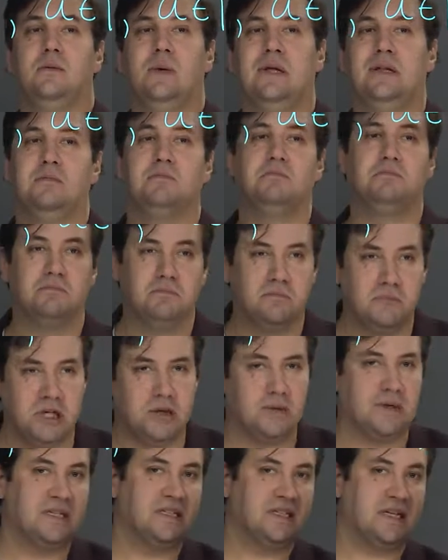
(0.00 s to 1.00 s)
Well,
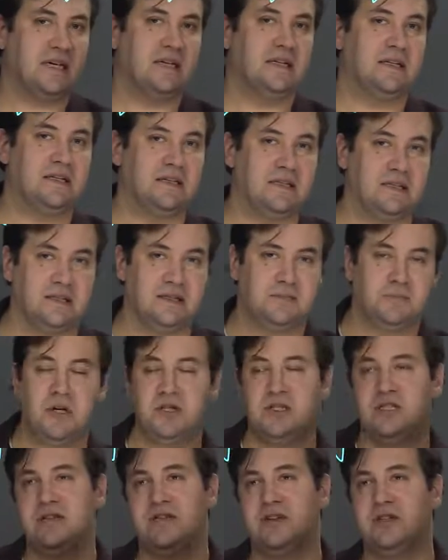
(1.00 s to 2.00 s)
here I say that it is
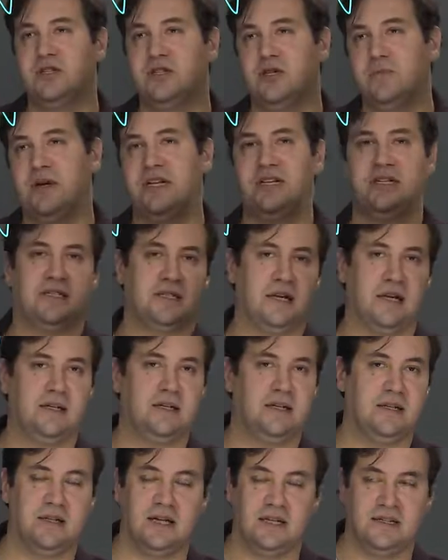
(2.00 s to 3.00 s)
positive integer, but
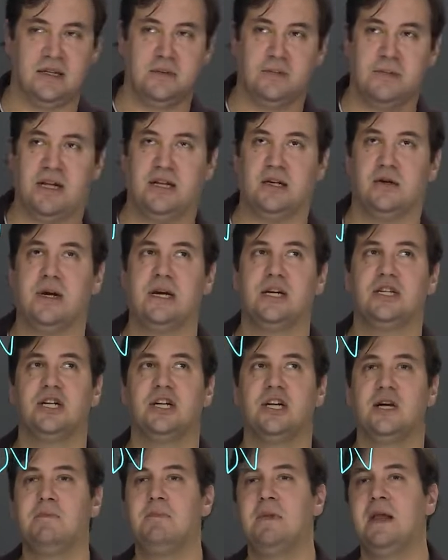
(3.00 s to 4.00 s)
it doesn't matter
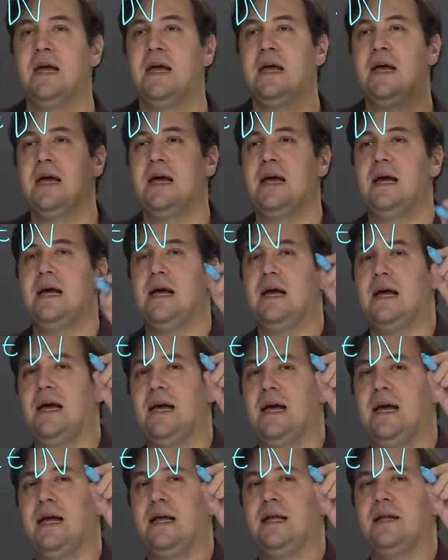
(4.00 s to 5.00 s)
actually.
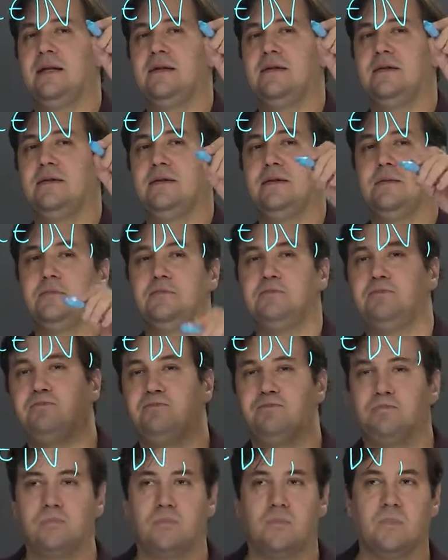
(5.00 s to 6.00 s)
And
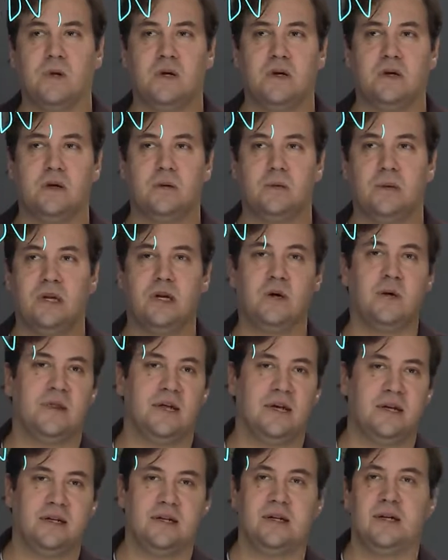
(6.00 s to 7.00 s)
we know
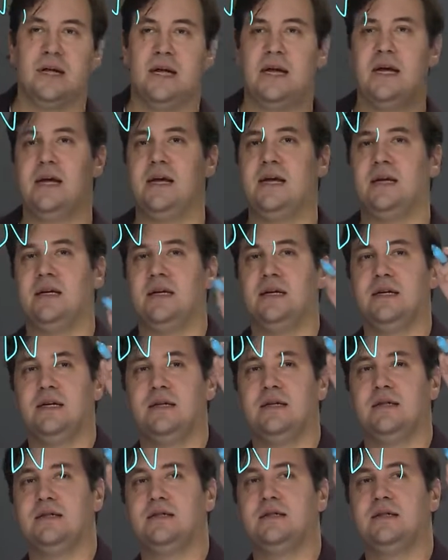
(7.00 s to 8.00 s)
that a
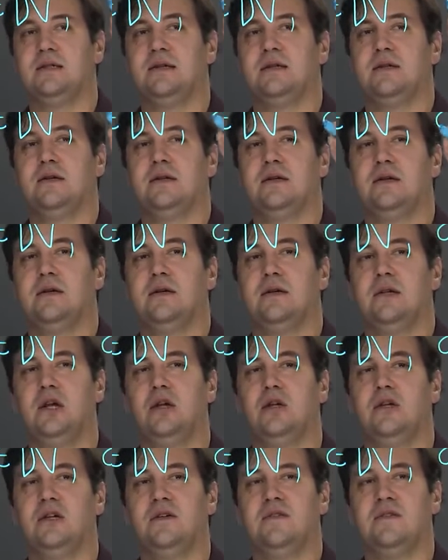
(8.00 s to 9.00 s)
is
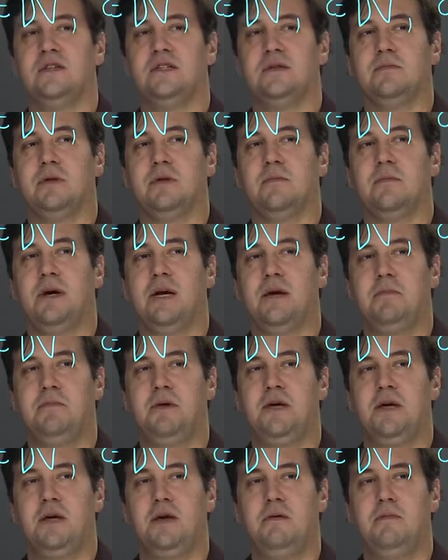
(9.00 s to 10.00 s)
not divisible by
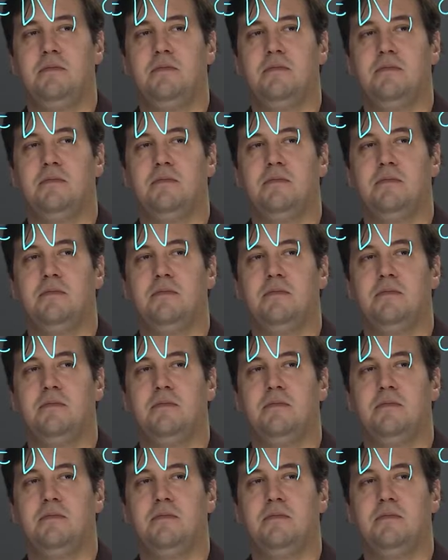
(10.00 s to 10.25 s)
p.